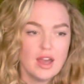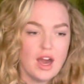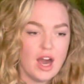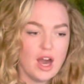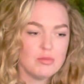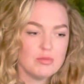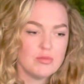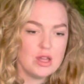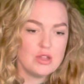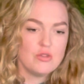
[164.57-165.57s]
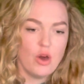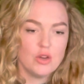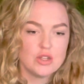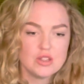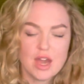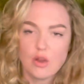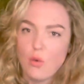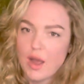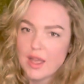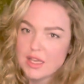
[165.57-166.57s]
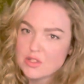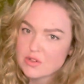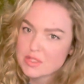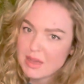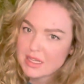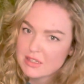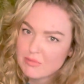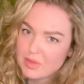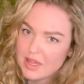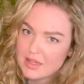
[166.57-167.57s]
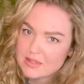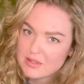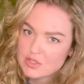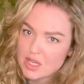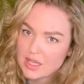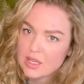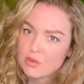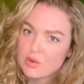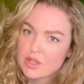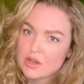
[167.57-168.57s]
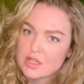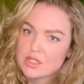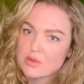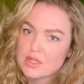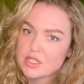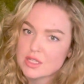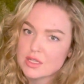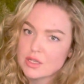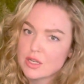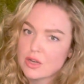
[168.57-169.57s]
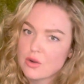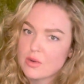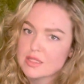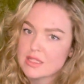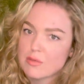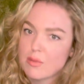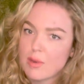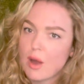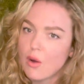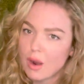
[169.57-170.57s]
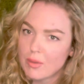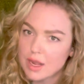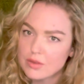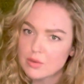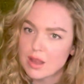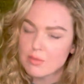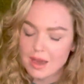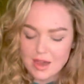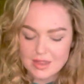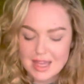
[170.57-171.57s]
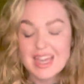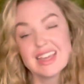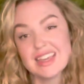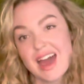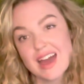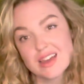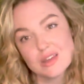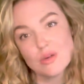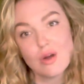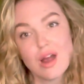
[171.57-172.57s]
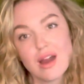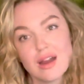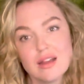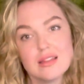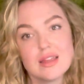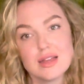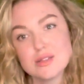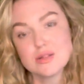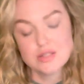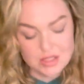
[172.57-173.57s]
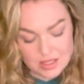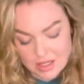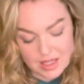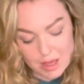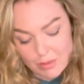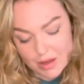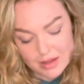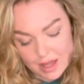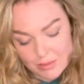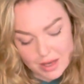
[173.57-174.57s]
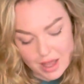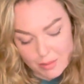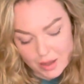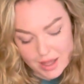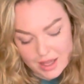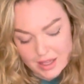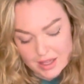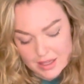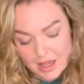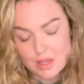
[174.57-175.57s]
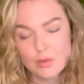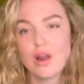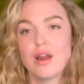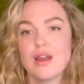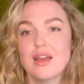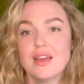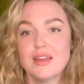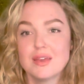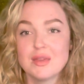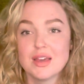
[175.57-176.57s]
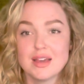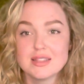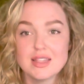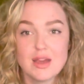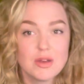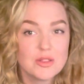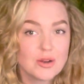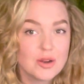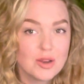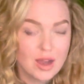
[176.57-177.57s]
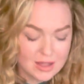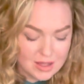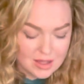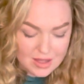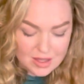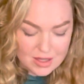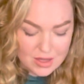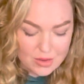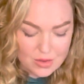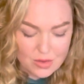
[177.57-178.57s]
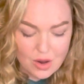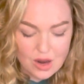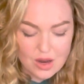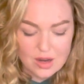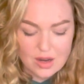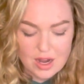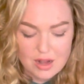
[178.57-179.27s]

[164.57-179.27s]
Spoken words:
and you go into that quiet introspective place of checking you with your intuition and your inner wisdom about, am I on the right path? Yeah, you are. The answer is just going to keep on coming up. Yeah, you are. Because whether or not you are